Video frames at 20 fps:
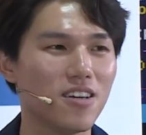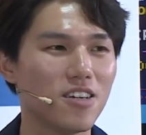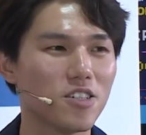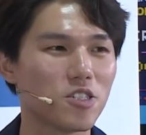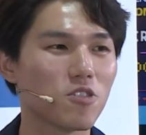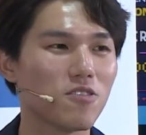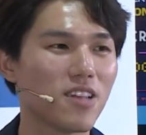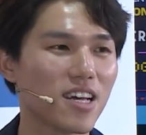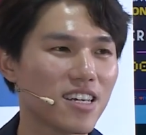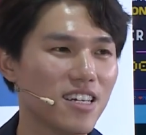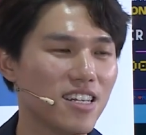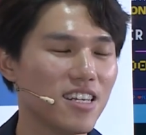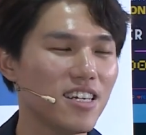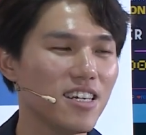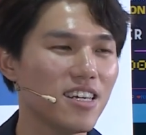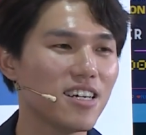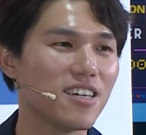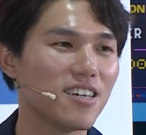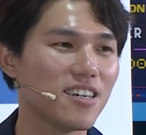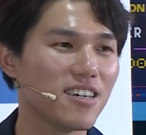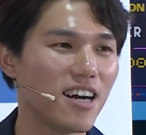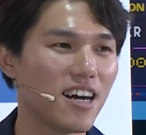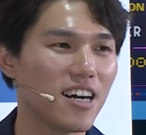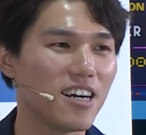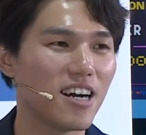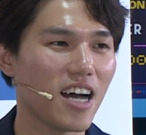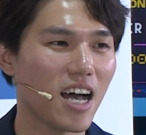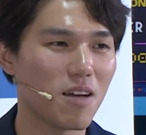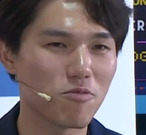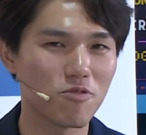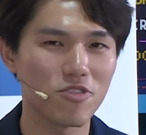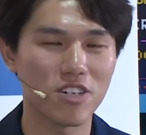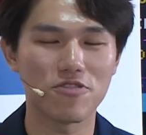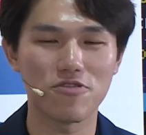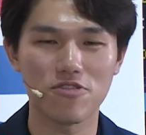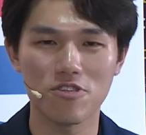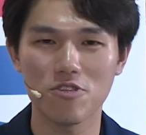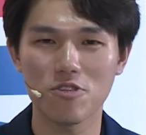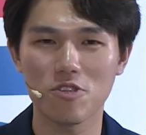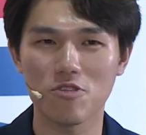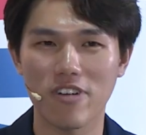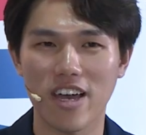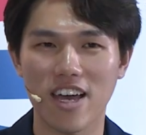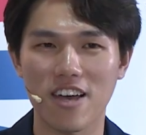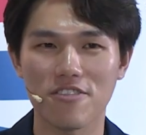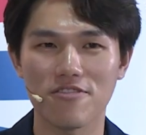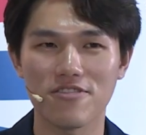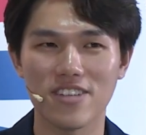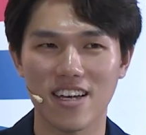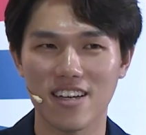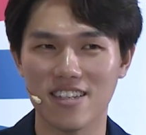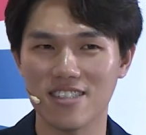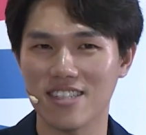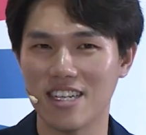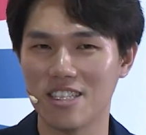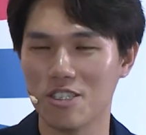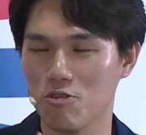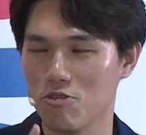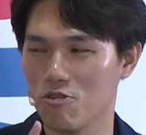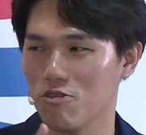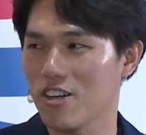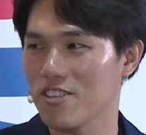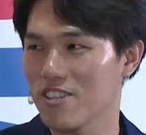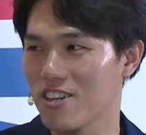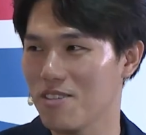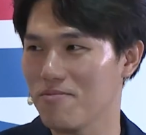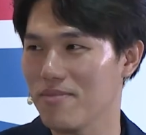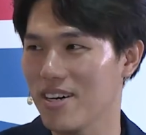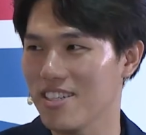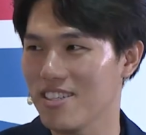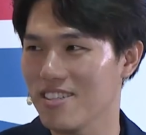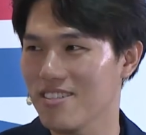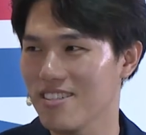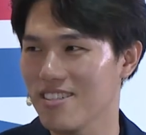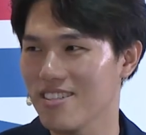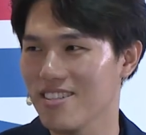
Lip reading: So luckily, I'm grateful to have Yayasan Tunku Abdul Rahman,